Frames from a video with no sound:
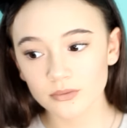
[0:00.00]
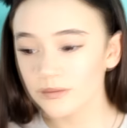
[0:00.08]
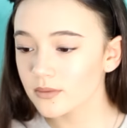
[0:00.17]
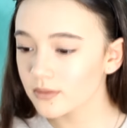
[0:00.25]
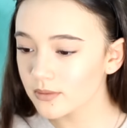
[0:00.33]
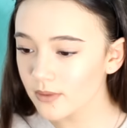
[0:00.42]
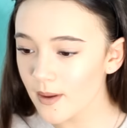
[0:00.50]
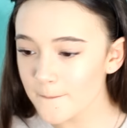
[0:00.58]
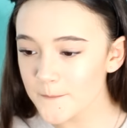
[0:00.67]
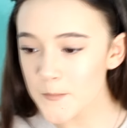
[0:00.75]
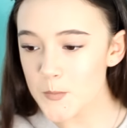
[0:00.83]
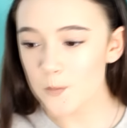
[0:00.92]

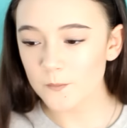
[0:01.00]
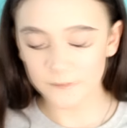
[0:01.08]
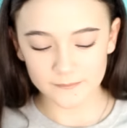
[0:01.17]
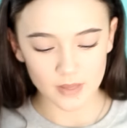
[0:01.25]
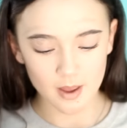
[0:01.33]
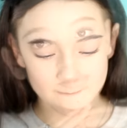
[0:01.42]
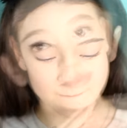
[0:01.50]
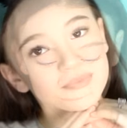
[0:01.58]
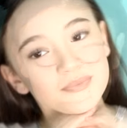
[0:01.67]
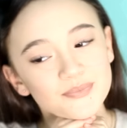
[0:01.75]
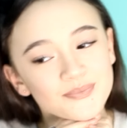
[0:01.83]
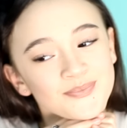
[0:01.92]

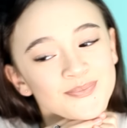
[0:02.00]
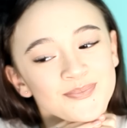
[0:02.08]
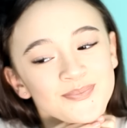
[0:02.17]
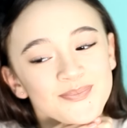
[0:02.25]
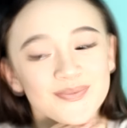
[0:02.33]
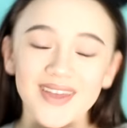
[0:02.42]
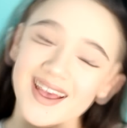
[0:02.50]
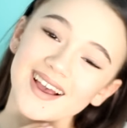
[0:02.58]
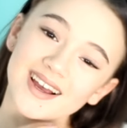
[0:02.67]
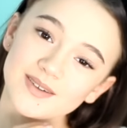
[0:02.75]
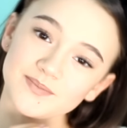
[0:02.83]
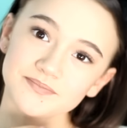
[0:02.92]
Hold me
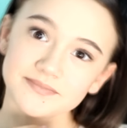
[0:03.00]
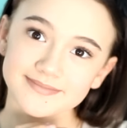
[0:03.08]
high.